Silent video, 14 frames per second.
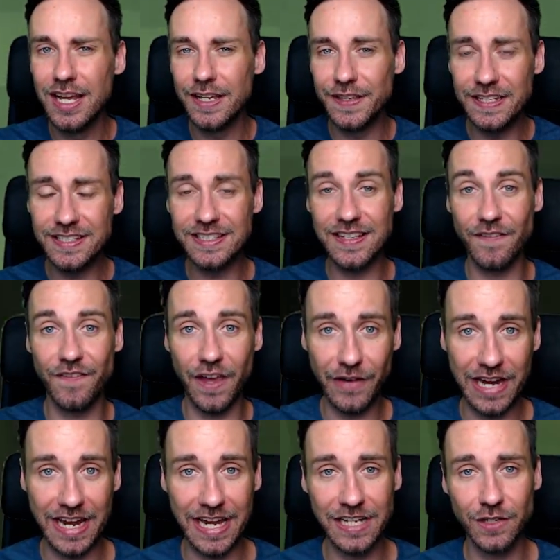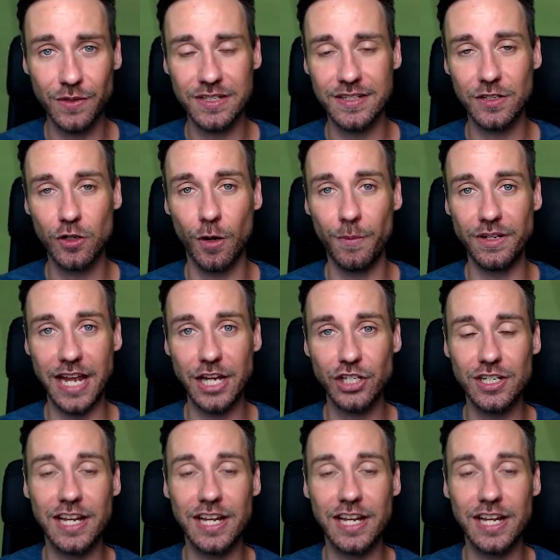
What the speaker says: this is a very interesting combination,